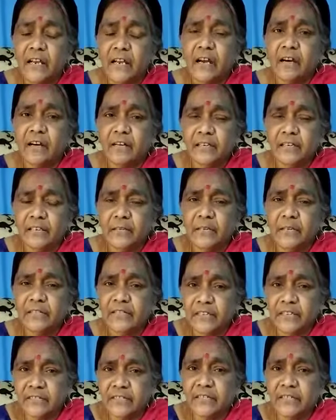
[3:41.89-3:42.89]
are
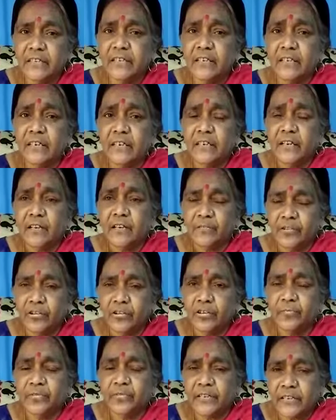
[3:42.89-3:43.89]
essential
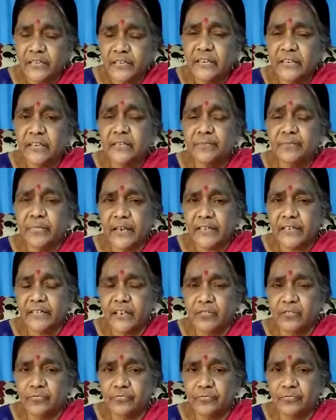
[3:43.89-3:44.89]
for further
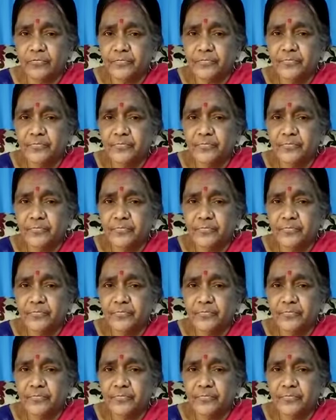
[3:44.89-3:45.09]
breakdown.